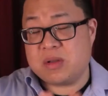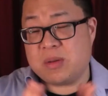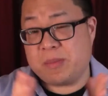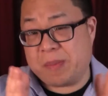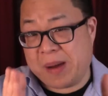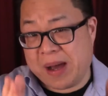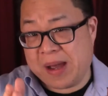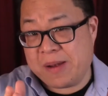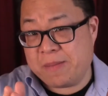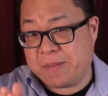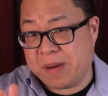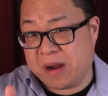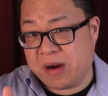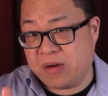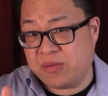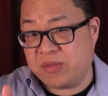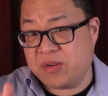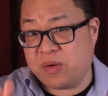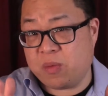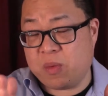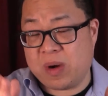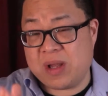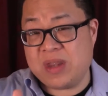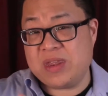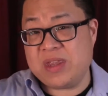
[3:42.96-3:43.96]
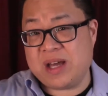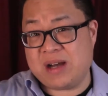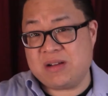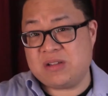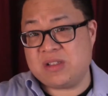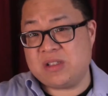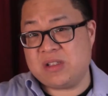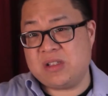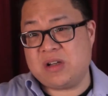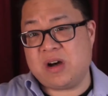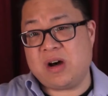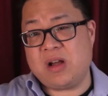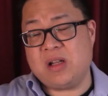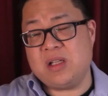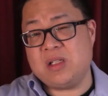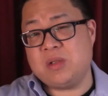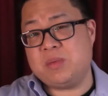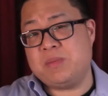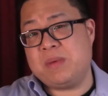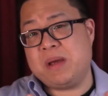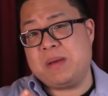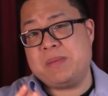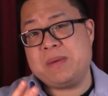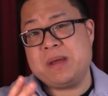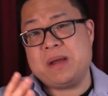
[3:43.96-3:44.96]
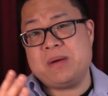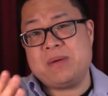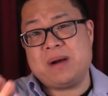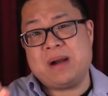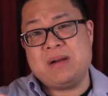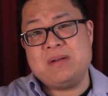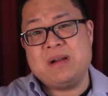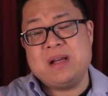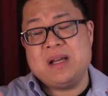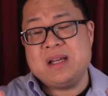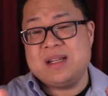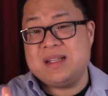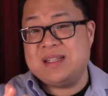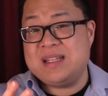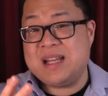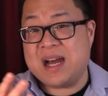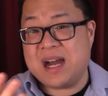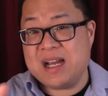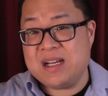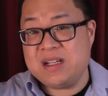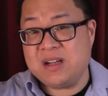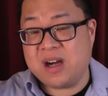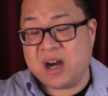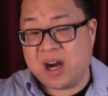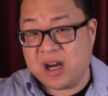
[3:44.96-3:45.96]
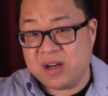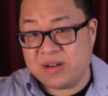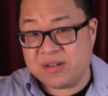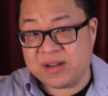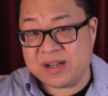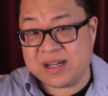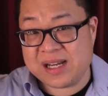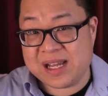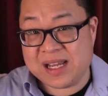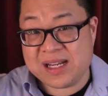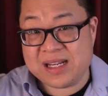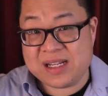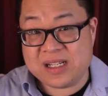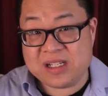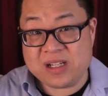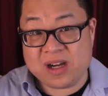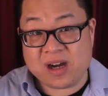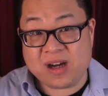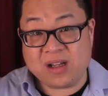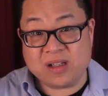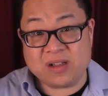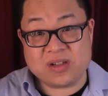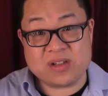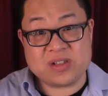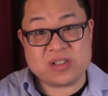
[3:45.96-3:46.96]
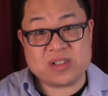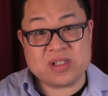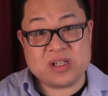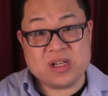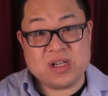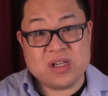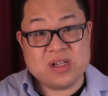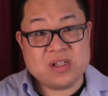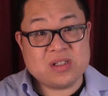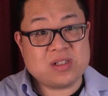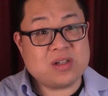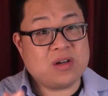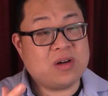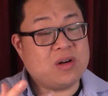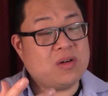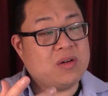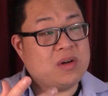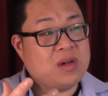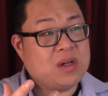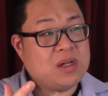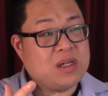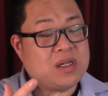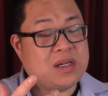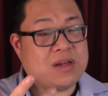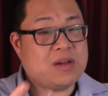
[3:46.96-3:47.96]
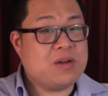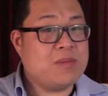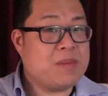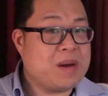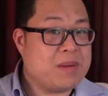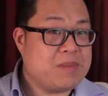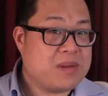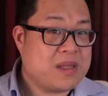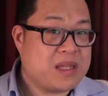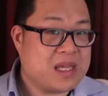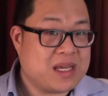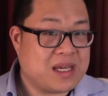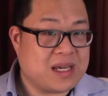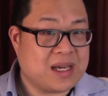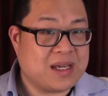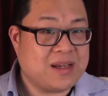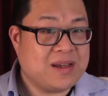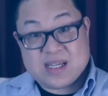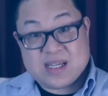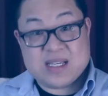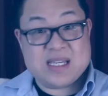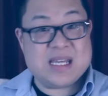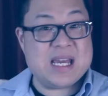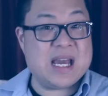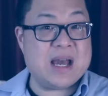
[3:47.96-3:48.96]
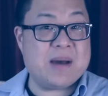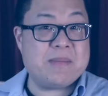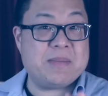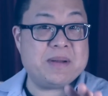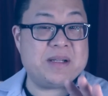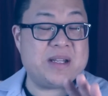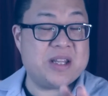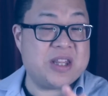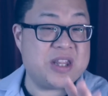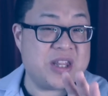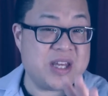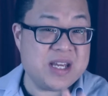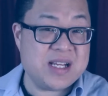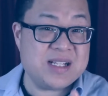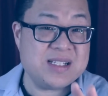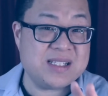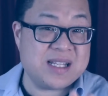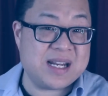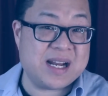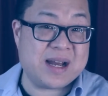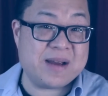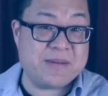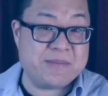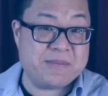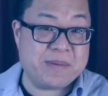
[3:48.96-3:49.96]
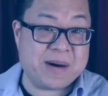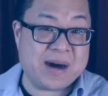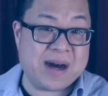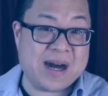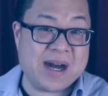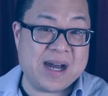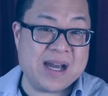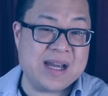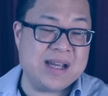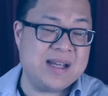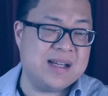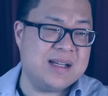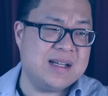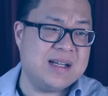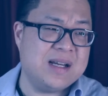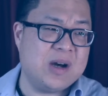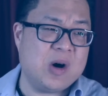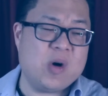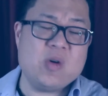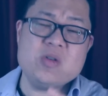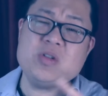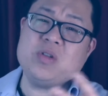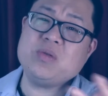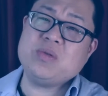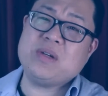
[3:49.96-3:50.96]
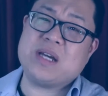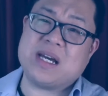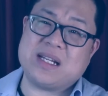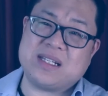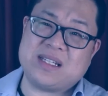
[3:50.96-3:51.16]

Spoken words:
buying power of your $1,000 may be around $980. So now you might be thinking, yeah, but the things that I buy also get